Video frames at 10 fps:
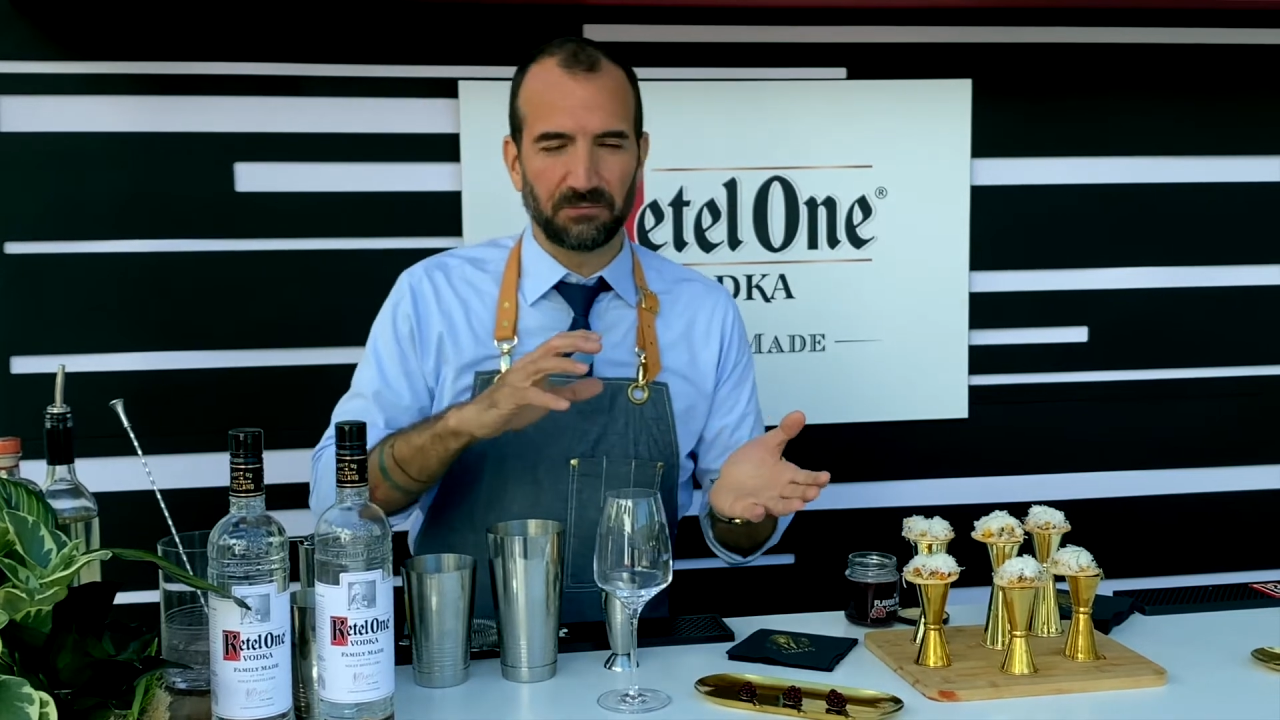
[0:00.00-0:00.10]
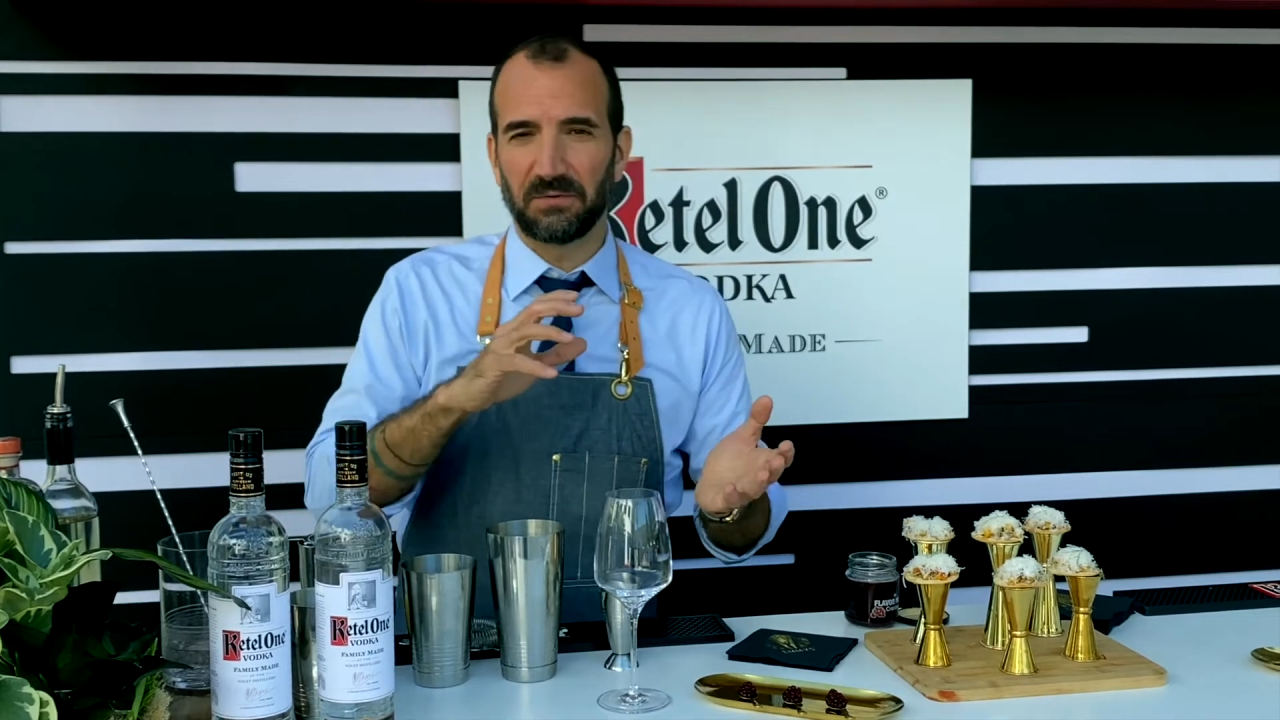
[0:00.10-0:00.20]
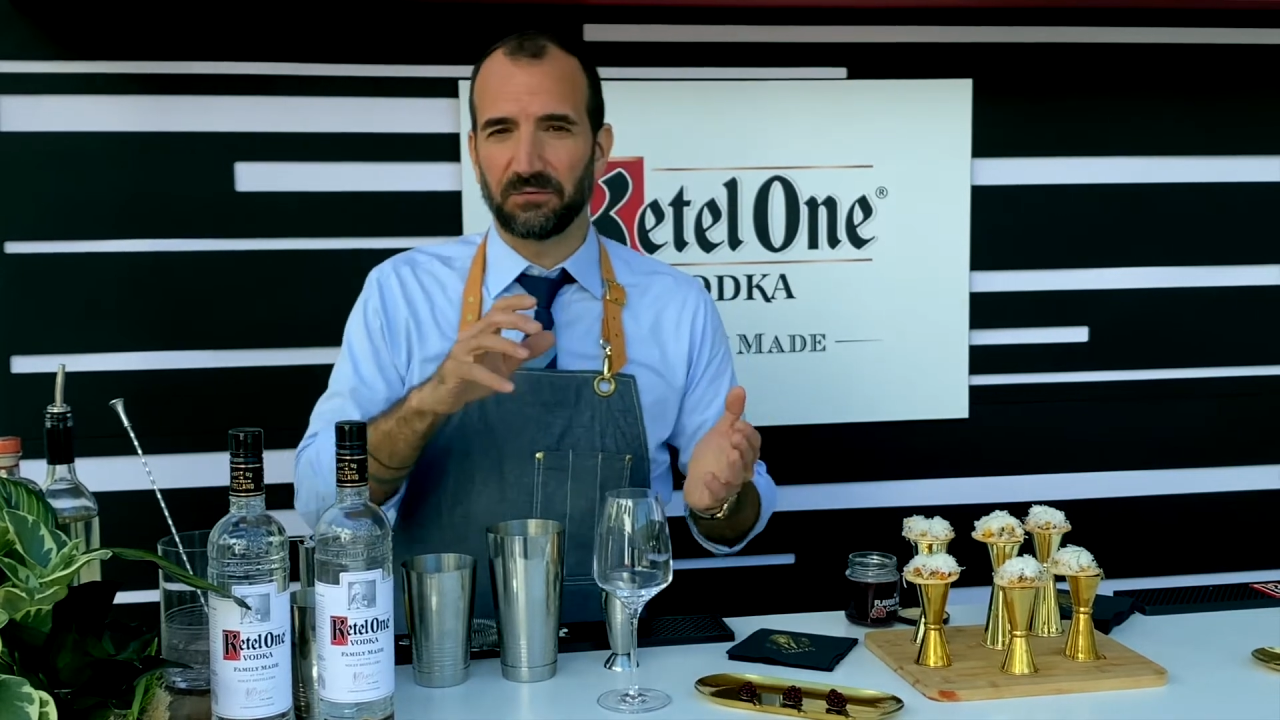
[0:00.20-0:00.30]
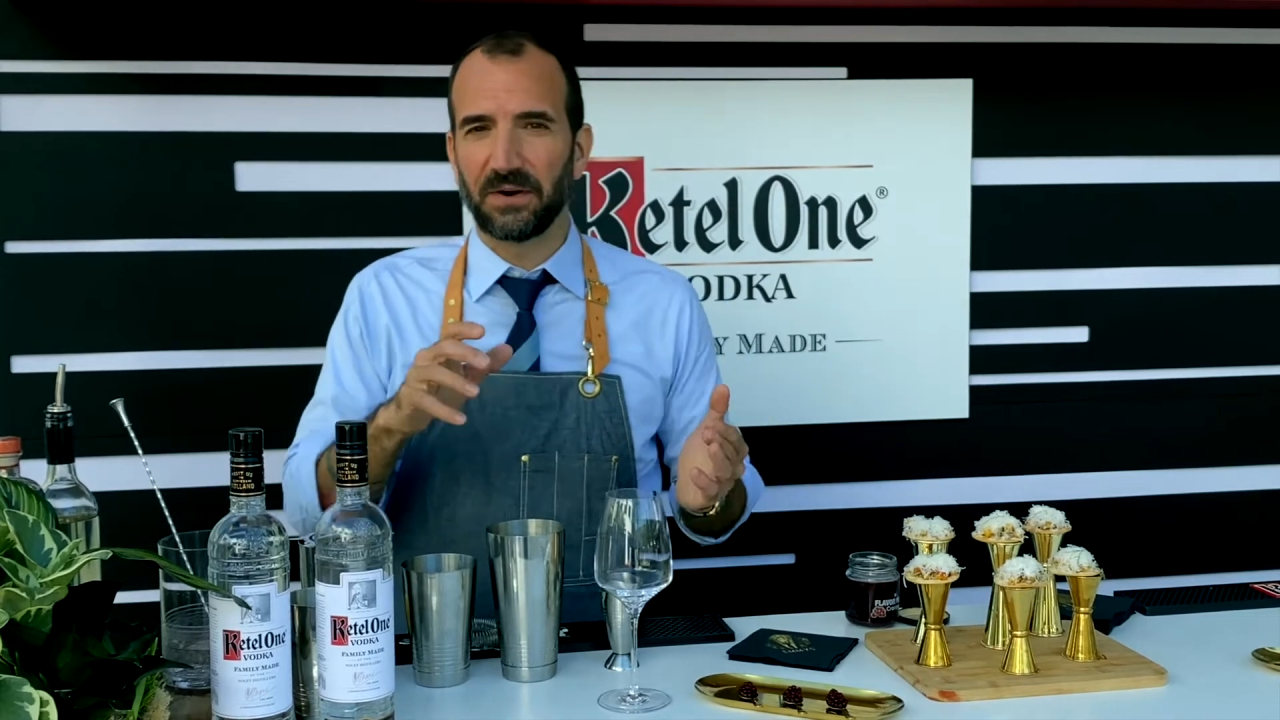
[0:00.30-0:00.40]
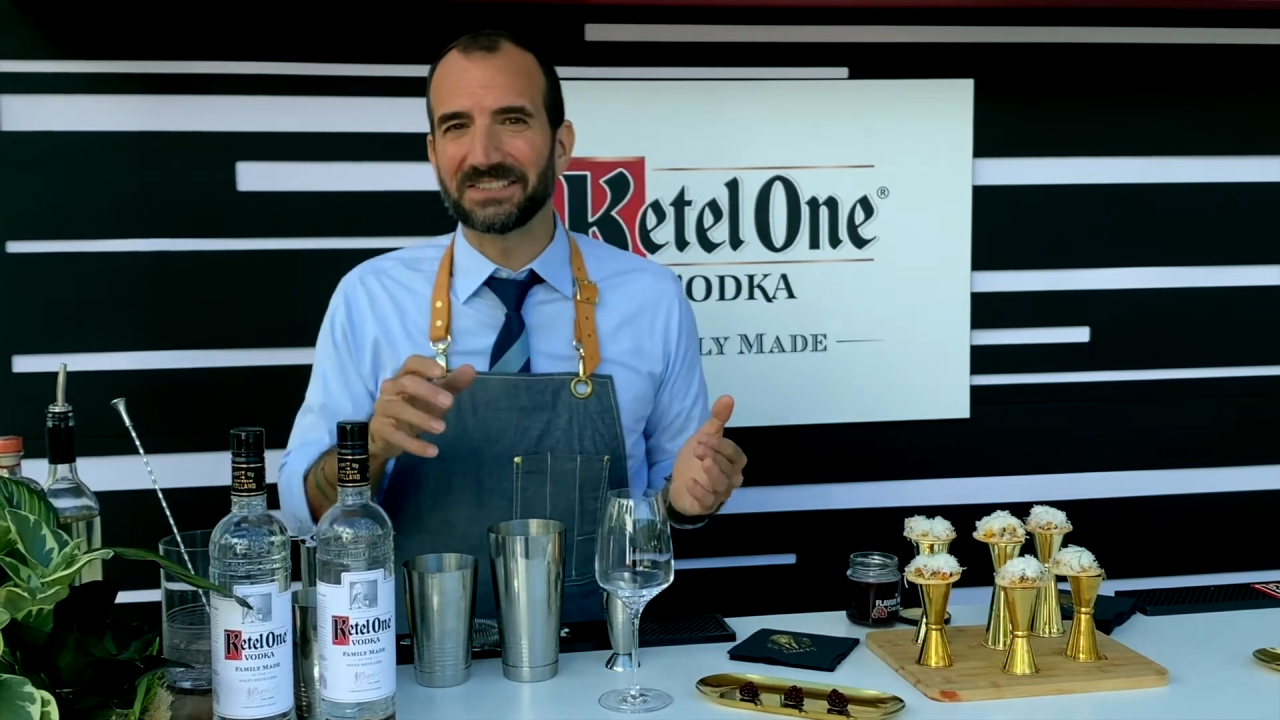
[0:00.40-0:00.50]

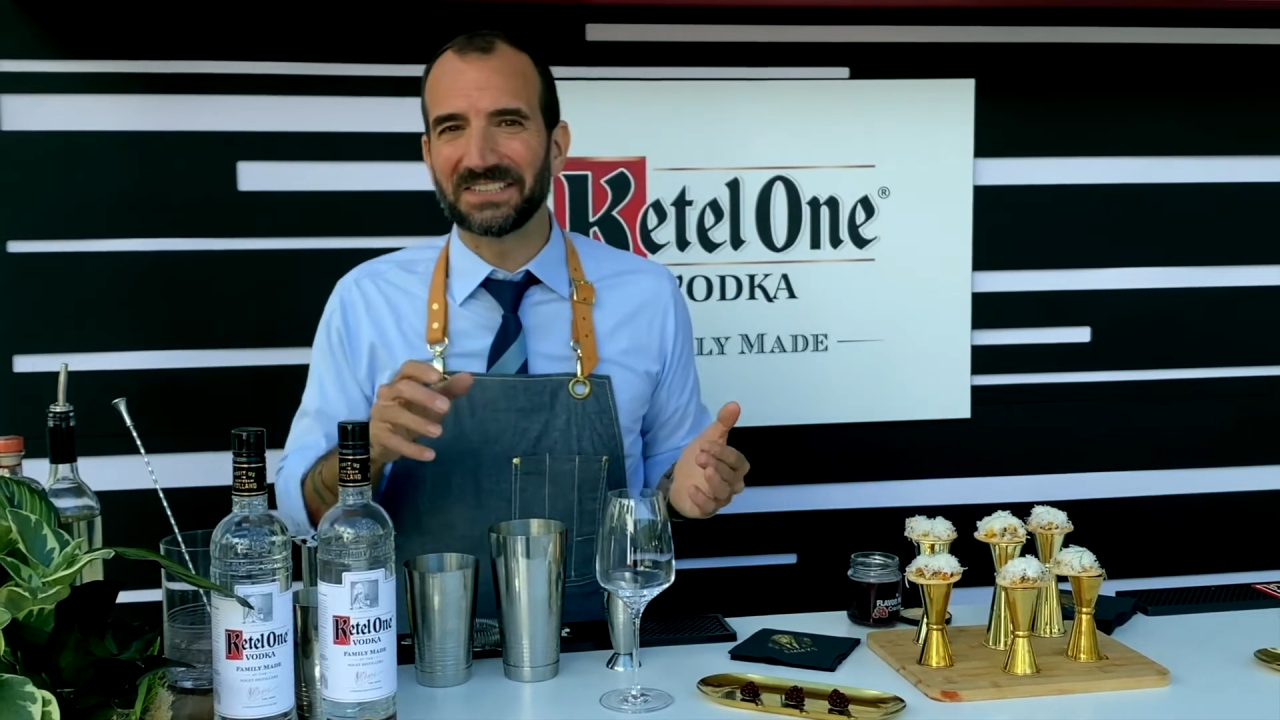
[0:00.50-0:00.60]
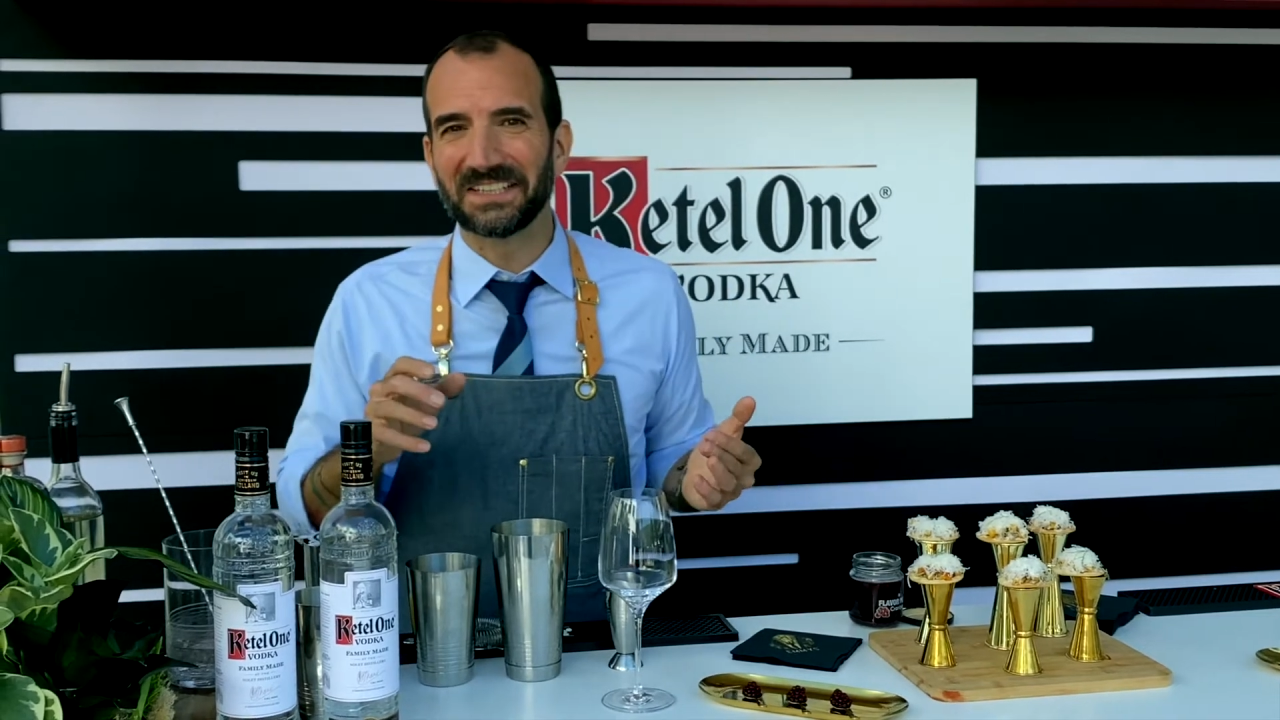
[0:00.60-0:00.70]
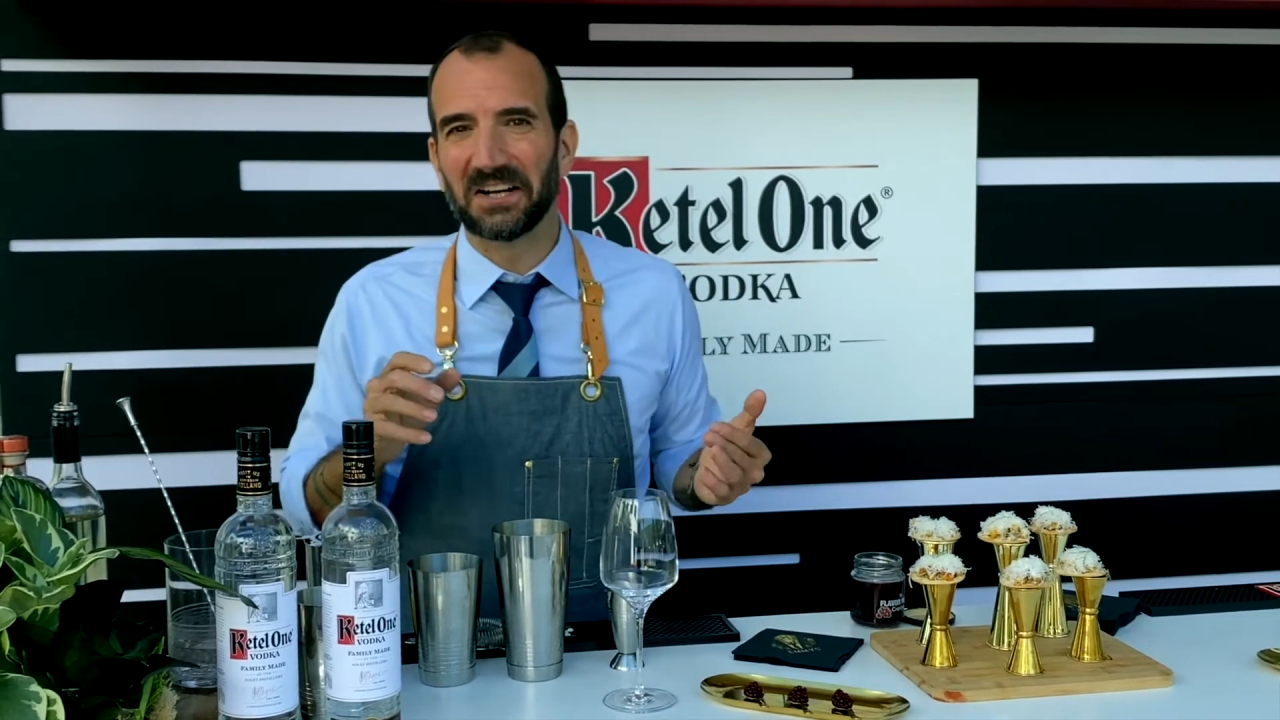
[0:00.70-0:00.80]
refreshing